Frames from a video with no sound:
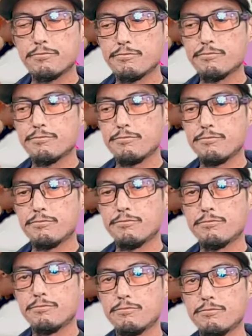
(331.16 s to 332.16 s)

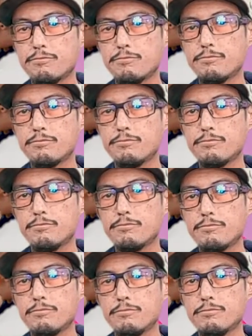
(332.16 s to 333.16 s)

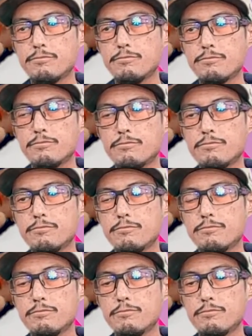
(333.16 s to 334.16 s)

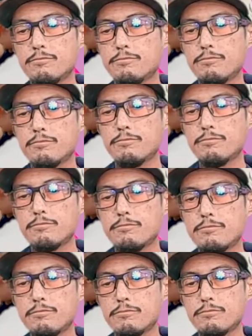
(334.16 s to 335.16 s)
The person shown says nothing.